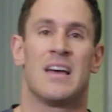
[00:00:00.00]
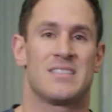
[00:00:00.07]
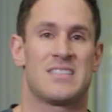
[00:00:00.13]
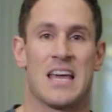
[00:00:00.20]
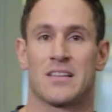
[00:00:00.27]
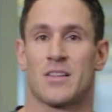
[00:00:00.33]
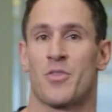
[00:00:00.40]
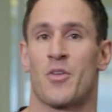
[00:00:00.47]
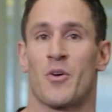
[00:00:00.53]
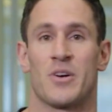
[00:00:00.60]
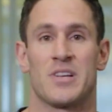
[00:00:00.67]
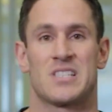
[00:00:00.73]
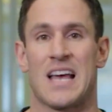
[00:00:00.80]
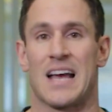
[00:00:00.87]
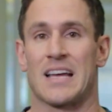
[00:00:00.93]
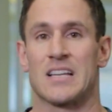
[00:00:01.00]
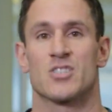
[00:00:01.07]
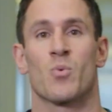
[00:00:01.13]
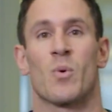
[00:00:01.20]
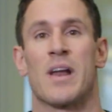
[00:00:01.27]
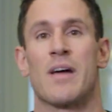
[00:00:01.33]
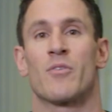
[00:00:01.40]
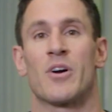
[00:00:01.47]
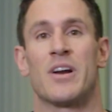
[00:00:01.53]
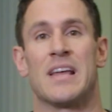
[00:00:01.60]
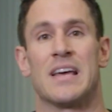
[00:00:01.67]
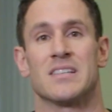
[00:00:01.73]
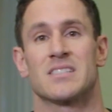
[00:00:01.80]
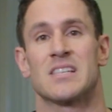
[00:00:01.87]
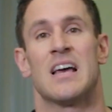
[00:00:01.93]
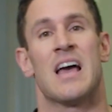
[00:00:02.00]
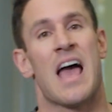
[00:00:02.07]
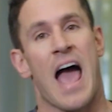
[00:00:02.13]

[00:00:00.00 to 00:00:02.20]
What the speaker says: take the 30 seconds, whatever it is.